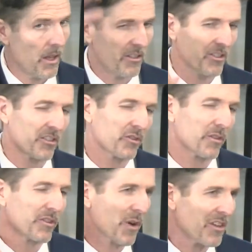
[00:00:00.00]
And just to
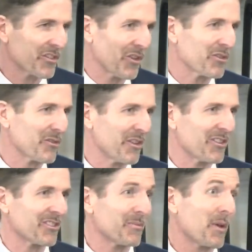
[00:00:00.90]
sort of address those
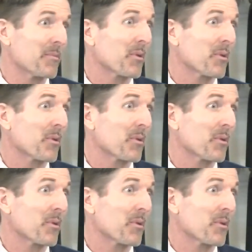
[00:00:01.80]
fears and